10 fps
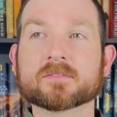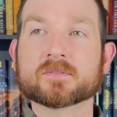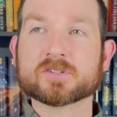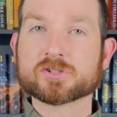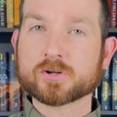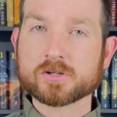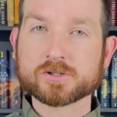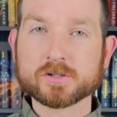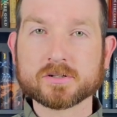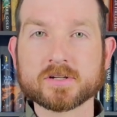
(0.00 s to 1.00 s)
the
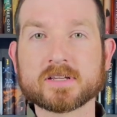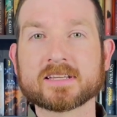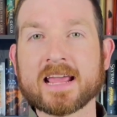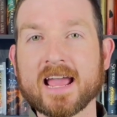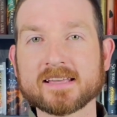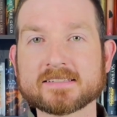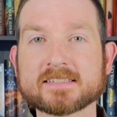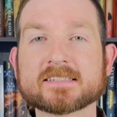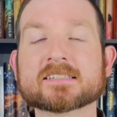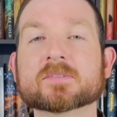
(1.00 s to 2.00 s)
structured caste
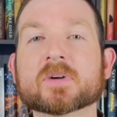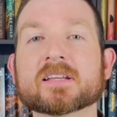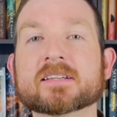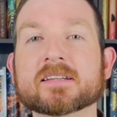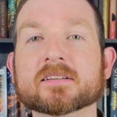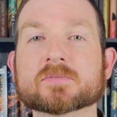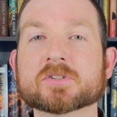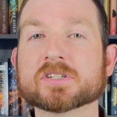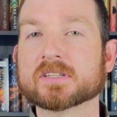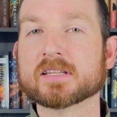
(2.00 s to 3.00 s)
system idea,
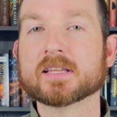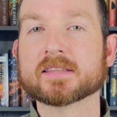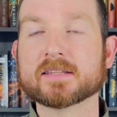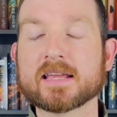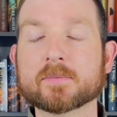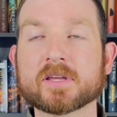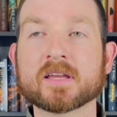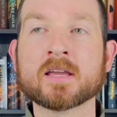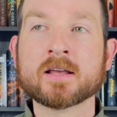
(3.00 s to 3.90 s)
especially like the naming,